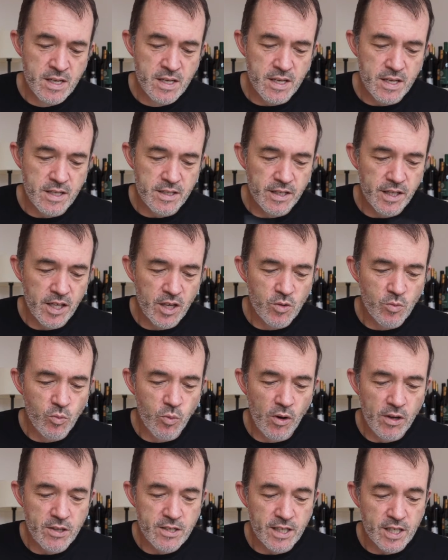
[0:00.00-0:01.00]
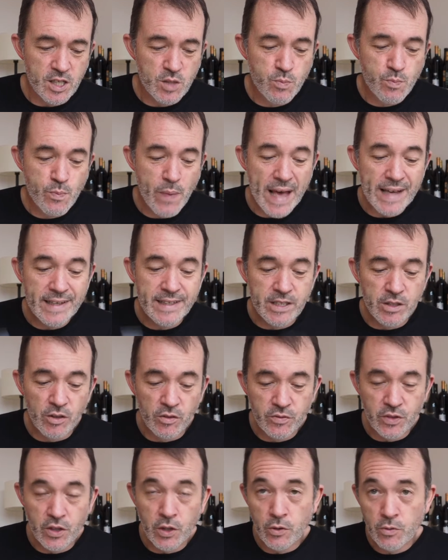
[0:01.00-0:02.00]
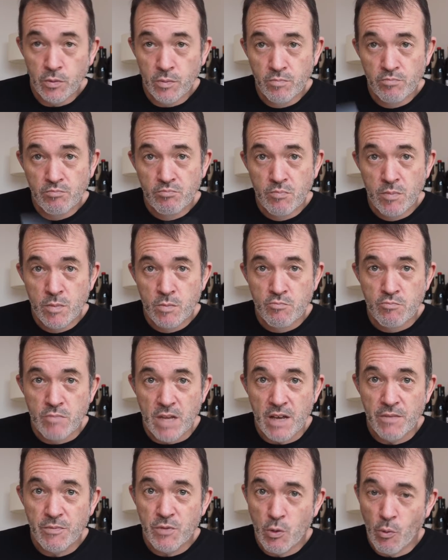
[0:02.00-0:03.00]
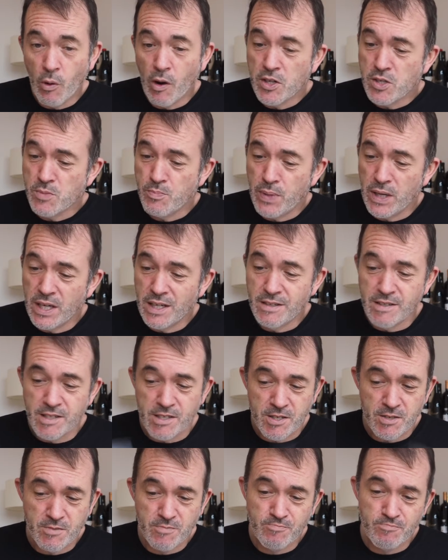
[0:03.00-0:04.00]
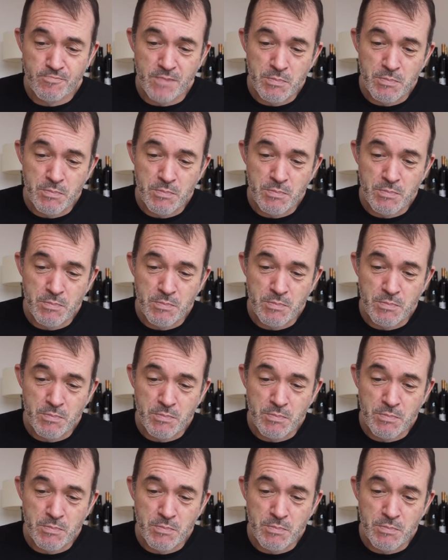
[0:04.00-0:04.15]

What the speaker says: and to know what's expected of you if you are to pass.